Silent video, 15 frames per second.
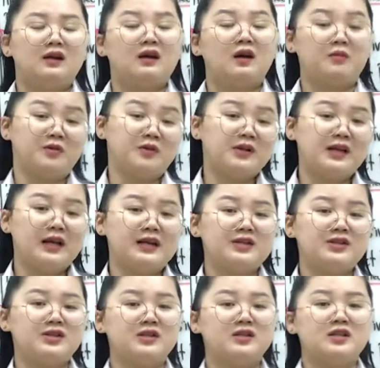
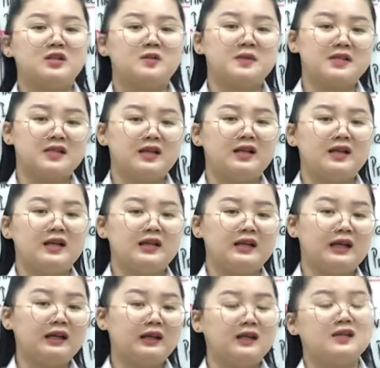communication, especially in
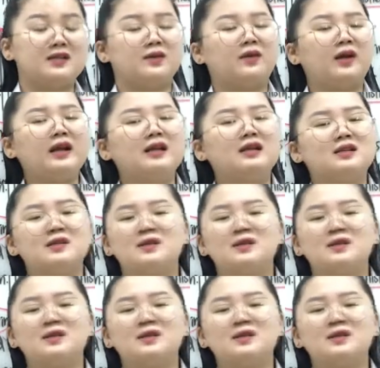English, all right?